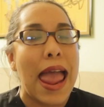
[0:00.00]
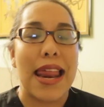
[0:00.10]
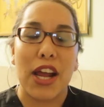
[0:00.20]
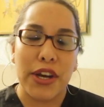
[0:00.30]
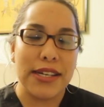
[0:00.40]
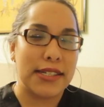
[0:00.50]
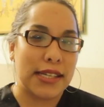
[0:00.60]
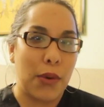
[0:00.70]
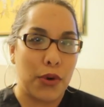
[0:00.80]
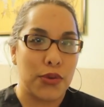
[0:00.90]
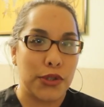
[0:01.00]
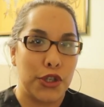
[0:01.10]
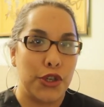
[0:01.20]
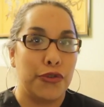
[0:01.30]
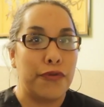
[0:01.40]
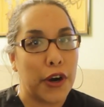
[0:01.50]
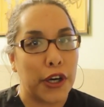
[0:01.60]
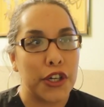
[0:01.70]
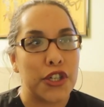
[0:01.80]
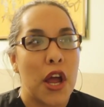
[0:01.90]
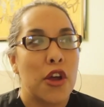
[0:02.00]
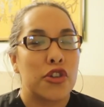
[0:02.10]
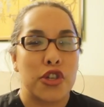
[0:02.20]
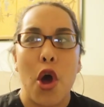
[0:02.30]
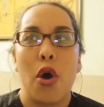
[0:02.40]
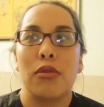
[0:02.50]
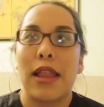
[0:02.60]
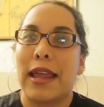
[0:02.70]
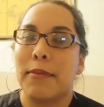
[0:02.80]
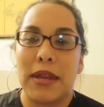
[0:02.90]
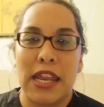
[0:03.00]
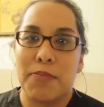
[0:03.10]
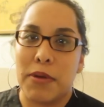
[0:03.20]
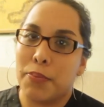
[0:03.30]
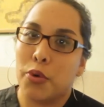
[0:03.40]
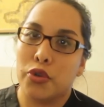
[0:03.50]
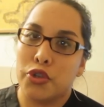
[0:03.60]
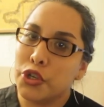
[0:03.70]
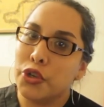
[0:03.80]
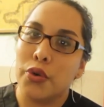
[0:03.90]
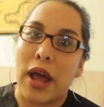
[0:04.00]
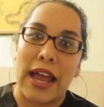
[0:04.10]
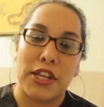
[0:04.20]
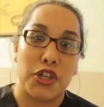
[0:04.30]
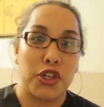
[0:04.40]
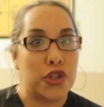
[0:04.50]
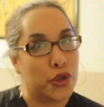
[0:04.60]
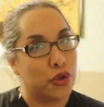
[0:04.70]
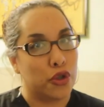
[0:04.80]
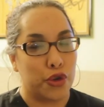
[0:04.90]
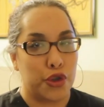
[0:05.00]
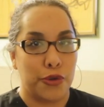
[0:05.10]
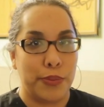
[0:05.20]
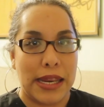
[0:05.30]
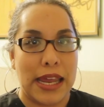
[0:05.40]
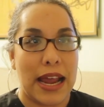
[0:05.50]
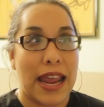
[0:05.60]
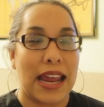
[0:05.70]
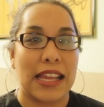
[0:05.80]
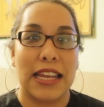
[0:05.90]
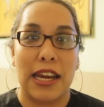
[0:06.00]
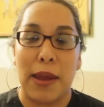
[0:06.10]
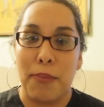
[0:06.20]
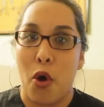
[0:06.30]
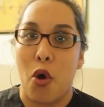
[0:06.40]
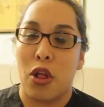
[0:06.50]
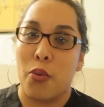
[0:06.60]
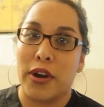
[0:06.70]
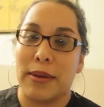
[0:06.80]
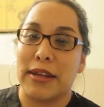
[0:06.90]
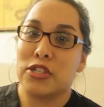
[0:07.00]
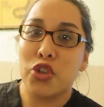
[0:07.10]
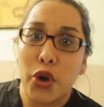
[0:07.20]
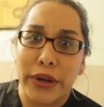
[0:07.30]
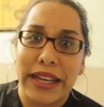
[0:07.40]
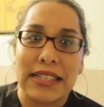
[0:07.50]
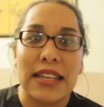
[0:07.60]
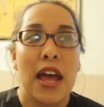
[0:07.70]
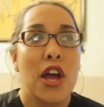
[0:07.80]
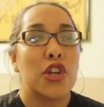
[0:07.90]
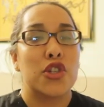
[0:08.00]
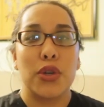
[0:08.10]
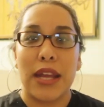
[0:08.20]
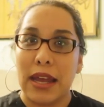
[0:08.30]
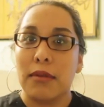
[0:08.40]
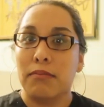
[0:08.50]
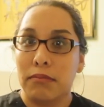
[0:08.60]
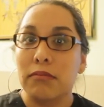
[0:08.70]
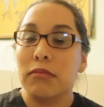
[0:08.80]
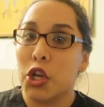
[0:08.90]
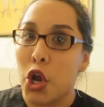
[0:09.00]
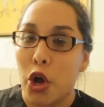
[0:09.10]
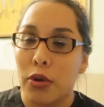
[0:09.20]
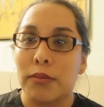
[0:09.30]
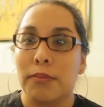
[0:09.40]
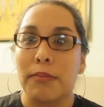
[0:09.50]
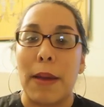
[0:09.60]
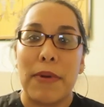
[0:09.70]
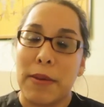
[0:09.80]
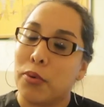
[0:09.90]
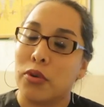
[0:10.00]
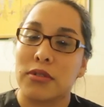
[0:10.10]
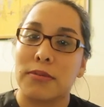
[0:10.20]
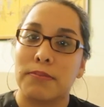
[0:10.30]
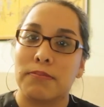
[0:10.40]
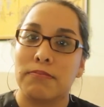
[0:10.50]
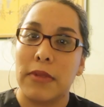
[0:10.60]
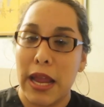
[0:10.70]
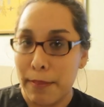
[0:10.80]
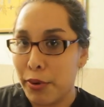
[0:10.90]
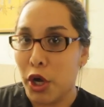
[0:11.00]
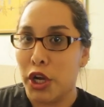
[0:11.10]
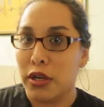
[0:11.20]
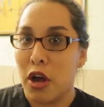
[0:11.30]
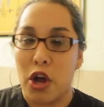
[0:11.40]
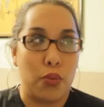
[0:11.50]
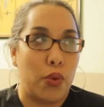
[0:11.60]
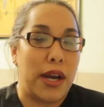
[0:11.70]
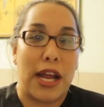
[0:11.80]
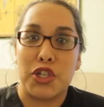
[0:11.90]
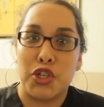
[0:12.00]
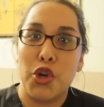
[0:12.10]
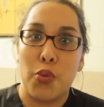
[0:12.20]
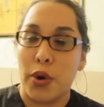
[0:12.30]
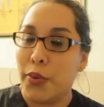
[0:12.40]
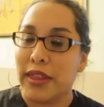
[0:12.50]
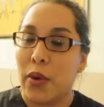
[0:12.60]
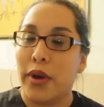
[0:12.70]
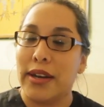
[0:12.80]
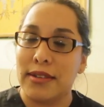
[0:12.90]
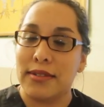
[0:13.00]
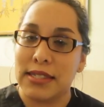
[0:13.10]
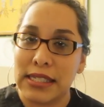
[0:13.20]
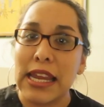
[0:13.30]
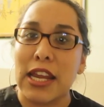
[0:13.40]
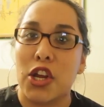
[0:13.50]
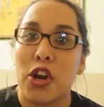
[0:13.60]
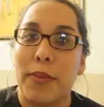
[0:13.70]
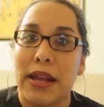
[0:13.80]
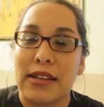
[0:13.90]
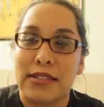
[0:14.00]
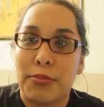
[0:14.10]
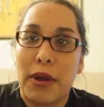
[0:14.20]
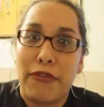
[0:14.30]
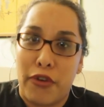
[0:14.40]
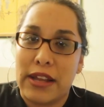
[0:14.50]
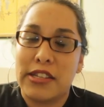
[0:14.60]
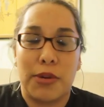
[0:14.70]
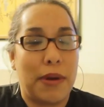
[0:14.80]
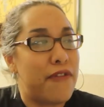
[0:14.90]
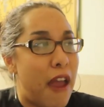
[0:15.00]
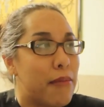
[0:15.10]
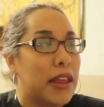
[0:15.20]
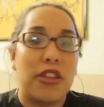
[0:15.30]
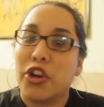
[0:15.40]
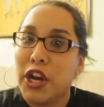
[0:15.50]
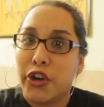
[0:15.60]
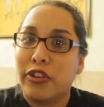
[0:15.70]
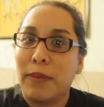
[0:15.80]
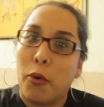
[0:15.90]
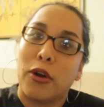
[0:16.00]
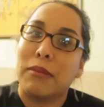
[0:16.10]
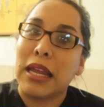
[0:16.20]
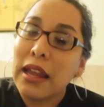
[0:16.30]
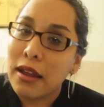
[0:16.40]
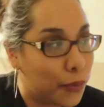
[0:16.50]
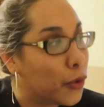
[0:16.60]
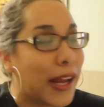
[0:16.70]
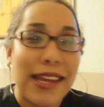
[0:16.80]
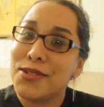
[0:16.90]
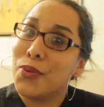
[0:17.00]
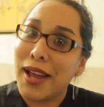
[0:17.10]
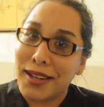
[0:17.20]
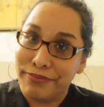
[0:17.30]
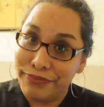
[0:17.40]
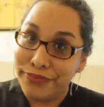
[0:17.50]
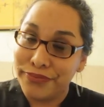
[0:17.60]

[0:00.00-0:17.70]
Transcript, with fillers: and i couldn't decide which one to do first so like many people do i turned to social media and i did a poll on one of my stories to get you know my people's input on what I should do, what would they want to see, you know, because they're my friends, they're my family, they're here to support me. Well, guess what?